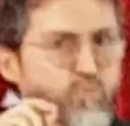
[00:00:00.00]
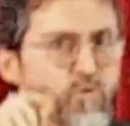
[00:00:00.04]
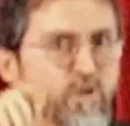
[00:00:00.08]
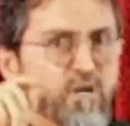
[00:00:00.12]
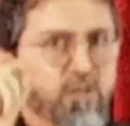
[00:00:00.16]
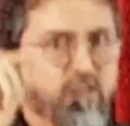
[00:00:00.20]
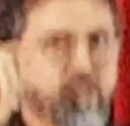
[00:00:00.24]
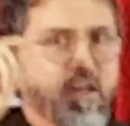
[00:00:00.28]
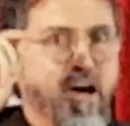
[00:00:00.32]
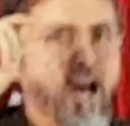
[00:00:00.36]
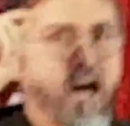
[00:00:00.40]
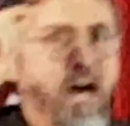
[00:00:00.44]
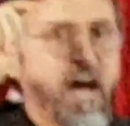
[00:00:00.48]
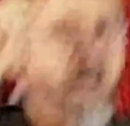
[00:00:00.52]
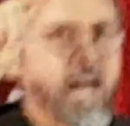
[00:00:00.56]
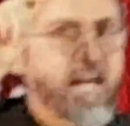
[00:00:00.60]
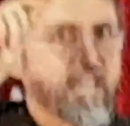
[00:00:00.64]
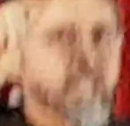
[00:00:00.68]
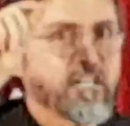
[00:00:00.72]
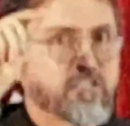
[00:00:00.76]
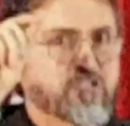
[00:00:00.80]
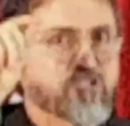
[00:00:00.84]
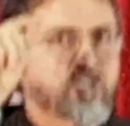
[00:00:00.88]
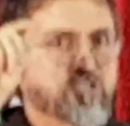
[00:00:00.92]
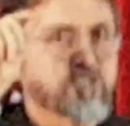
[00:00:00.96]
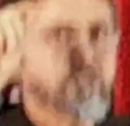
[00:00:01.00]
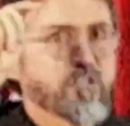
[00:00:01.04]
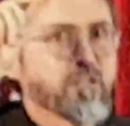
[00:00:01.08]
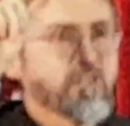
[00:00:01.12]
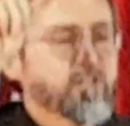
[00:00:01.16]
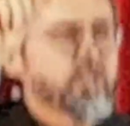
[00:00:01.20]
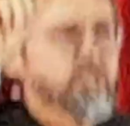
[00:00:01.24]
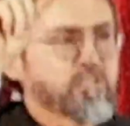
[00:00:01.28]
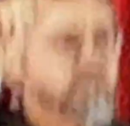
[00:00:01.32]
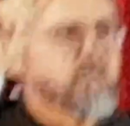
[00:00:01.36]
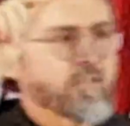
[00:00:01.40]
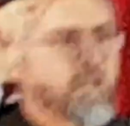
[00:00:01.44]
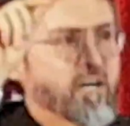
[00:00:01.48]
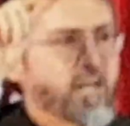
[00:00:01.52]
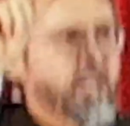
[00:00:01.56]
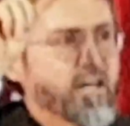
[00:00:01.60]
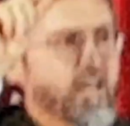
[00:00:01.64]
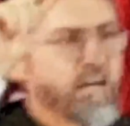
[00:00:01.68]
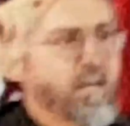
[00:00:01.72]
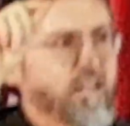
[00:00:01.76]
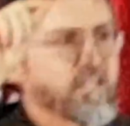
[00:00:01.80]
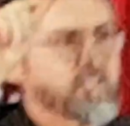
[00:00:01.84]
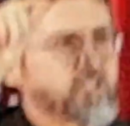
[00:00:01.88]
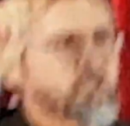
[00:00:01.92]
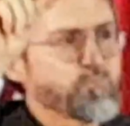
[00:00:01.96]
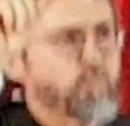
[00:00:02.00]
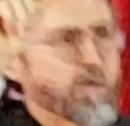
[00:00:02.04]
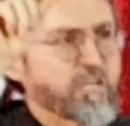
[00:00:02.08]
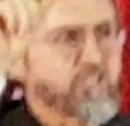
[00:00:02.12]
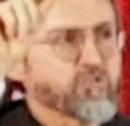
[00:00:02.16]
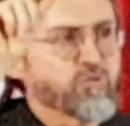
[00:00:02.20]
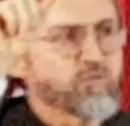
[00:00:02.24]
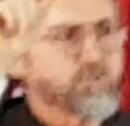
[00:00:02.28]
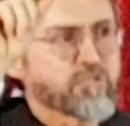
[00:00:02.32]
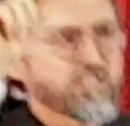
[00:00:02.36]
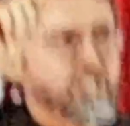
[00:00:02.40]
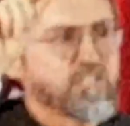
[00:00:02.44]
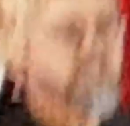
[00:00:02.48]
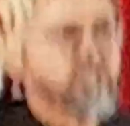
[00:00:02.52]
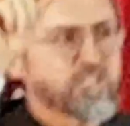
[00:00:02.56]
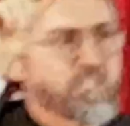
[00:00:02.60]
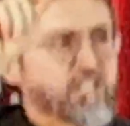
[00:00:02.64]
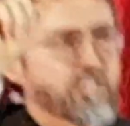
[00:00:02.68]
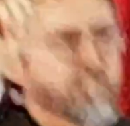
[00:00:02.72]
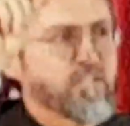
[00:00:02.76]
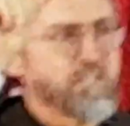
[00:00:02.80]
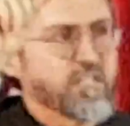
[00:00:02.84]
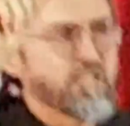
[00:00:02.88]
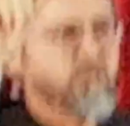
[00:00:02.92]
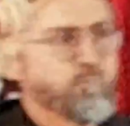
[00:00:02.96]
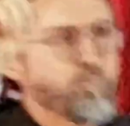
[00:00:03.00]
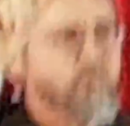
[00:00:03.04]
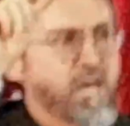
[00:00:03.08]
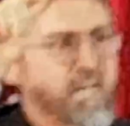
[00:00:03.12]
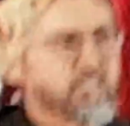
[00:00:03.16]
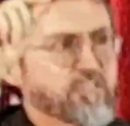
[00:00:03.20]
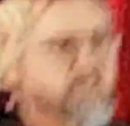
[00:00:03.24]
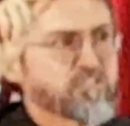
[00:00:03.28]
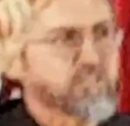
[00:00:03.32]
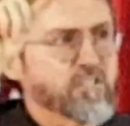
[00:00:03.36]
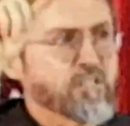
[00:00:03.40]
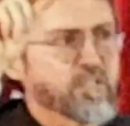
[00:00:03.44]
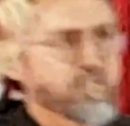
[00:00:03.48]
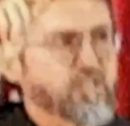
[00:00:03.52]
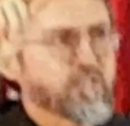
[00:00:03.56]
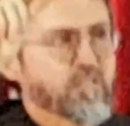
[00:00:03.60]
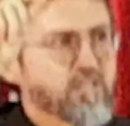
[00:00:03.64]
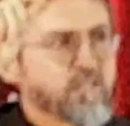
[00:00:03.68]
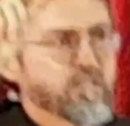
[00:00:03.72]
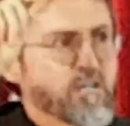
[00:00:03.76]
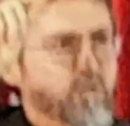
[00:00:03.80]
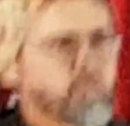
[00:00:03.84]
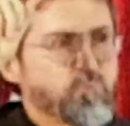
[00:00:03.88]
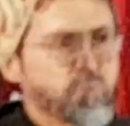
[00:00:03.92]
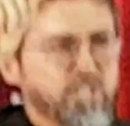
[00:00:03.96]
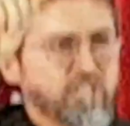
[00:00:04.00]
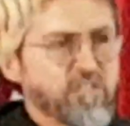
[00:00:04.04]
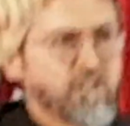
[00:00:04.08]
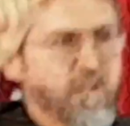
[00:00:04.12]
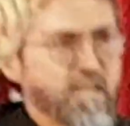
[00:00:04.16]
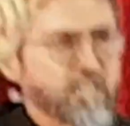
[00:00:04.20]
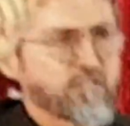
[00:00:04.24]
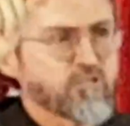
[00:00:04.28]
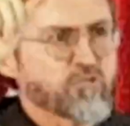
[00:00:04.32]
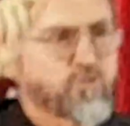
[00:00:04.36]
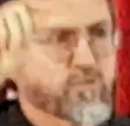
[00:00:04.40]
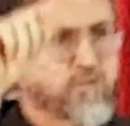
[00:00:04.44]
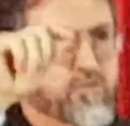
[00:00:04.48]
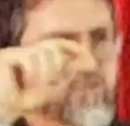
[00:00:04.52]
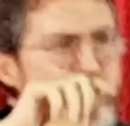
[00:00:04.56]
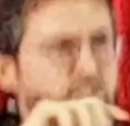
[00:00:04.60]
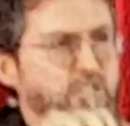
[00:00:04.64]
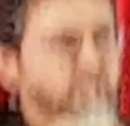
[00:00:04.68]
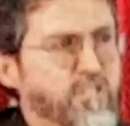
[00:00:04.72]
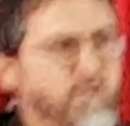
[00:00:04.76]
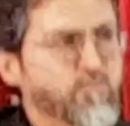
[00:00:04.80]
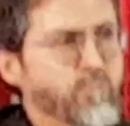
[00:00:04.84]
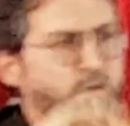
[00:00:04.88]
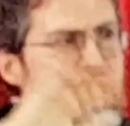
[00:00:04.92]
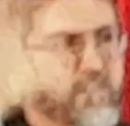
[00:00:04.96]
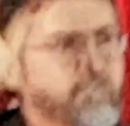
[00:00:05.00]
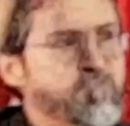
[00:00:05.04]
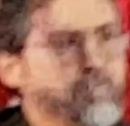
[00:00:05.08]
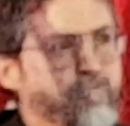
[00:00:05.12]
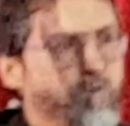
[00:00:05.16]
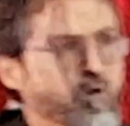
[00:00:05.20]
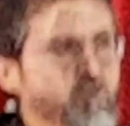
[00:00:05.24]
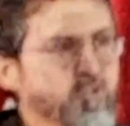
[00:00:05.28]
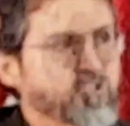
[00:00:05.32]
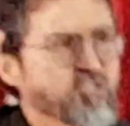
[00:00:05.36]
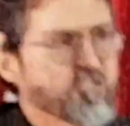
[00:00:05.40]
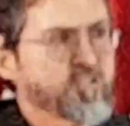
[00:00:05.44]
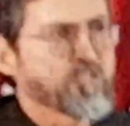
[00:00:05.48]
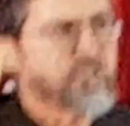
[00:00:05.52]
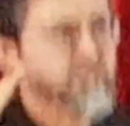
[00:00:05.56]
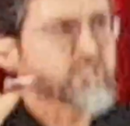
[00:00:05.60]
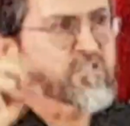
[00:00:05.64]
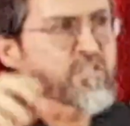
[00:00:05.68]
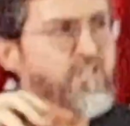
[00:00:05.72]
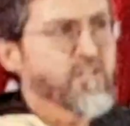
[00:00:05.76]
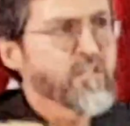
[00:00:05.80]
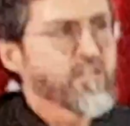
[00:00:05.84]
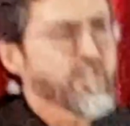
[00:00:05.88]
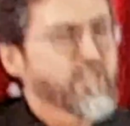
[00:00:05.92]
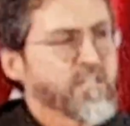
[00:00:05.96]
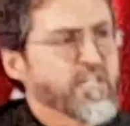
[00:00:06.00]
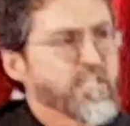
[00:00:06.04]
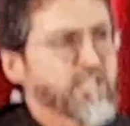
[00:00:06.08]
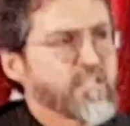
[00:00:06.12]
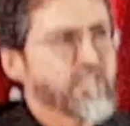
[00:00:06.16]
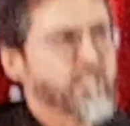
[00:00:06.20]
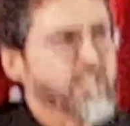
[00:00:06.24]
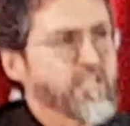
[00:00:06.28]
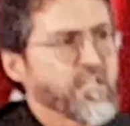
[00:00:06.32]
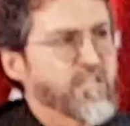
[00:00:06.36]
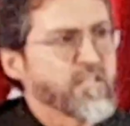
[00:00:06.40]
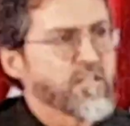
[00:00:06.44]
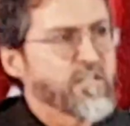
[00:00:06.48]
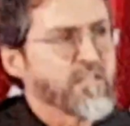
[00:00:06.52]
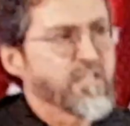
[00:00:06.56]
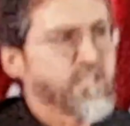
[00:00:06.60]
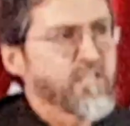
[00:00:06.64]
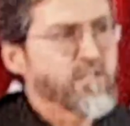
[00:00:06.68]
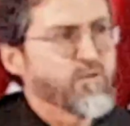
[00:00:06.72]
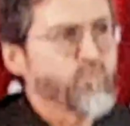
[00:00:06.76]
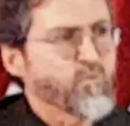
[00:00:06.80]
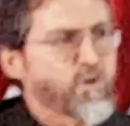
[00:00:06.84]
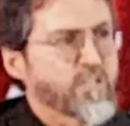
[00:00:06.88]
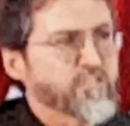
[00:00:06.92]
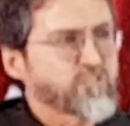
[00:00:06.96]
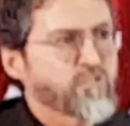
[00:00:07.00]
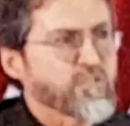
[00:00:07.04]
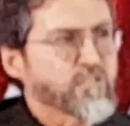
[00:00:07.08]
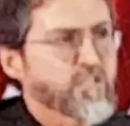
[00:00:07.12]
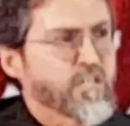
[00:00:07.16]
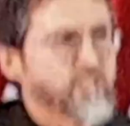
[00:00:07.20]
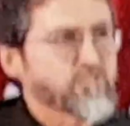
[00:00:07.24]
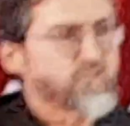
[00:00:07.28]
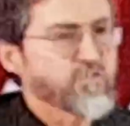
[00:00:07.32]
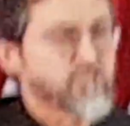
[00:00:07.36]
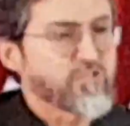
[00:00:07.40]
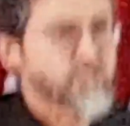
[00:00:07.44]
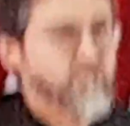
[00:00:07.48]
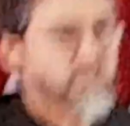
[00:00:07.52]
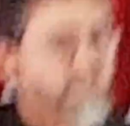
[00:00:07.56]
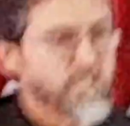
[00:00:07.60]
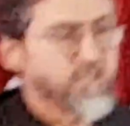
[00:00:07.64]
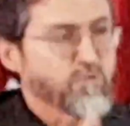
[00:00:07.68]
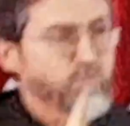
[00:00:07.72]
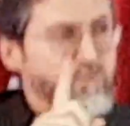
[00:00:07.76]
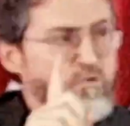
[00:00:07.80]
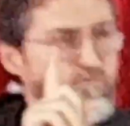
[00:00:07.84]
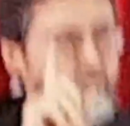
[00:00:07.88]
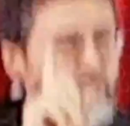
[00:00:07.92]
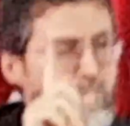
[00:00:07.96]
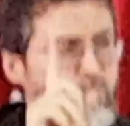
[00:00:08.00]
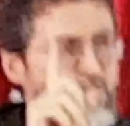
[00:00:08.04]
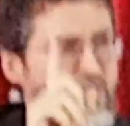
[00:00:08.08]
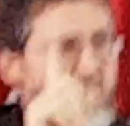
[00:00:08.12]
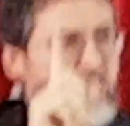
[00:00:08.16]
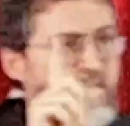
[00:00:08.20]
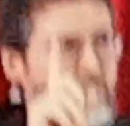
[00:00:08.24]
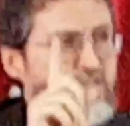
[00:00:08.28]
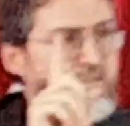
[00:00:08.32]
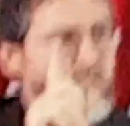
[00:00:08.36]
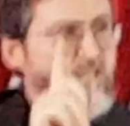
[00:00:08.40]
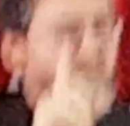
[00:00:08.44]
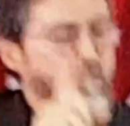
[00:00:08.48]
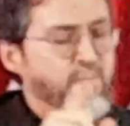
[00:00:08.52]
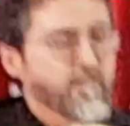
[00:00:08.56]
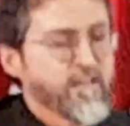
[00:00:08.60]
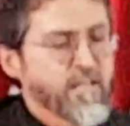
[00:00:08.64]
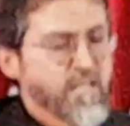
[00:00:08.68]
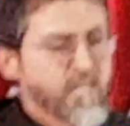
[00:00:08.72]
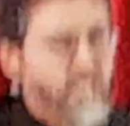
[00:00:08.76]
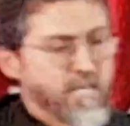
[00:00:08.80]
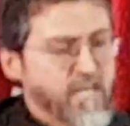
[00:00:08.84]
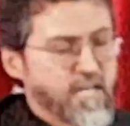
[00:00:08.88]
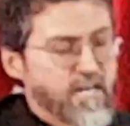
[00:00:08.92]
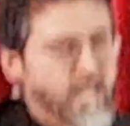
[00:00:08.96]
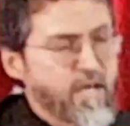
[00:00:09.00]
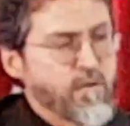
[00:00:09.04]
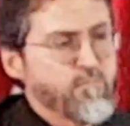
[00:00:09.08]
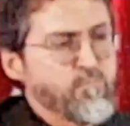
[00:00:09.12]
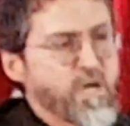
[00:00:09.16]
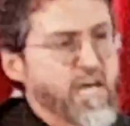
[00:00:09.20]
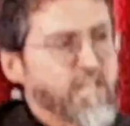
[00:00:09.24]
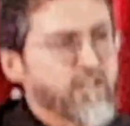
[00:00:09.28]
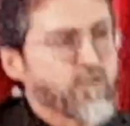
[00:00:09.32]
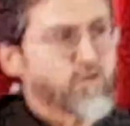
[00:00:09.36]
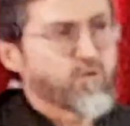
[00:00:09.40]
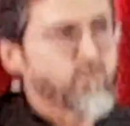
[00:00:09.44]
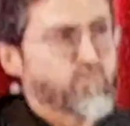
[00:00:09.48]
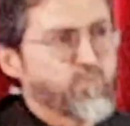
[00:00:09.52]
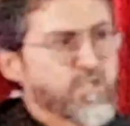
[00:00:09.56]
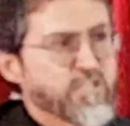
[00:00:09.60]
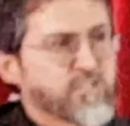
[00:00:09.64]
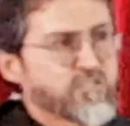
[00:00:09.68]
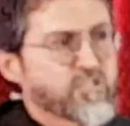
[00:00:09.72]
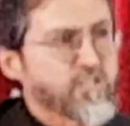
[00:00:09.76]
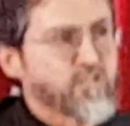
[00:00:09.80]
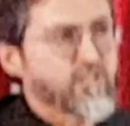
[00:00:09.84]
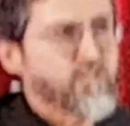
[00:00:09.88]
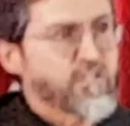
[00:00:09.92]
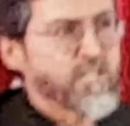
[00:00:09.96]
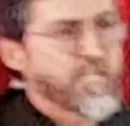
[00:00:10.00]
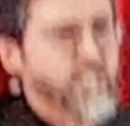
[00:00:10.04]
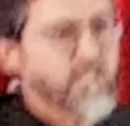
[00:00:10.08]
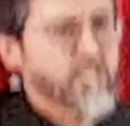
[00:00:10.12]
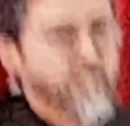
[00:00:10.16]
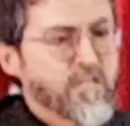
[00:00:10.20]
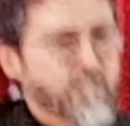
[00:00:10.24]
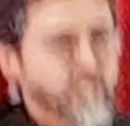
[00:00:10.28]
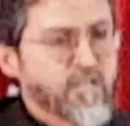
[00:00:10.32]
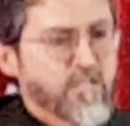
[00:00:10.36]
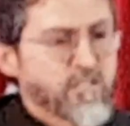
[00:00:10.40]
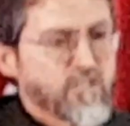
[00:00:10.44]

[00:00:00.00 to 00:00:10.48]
is one of the highest specialties in medicine. A pediatric surgeon can make fortunes in Western countries. She was from England, and I met her recently.